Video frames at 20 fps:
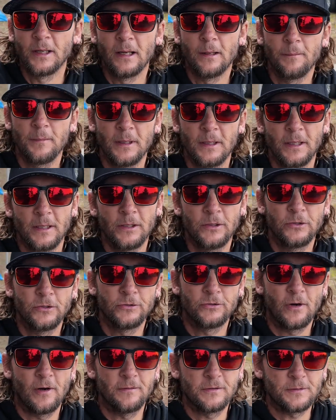number and
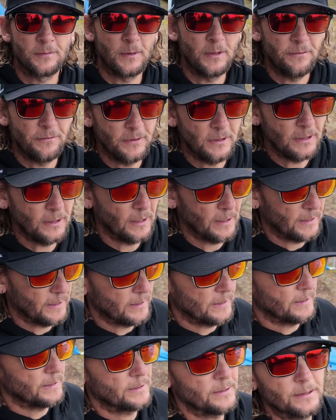do driver's briefing
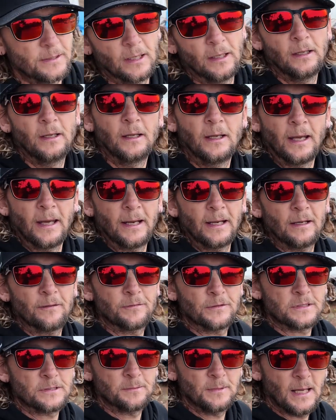and head
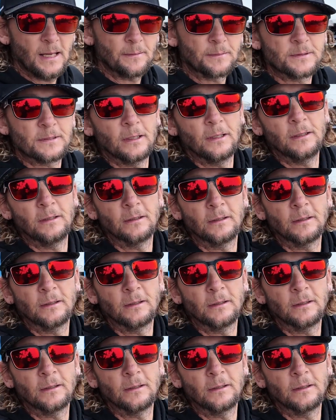out for some laps.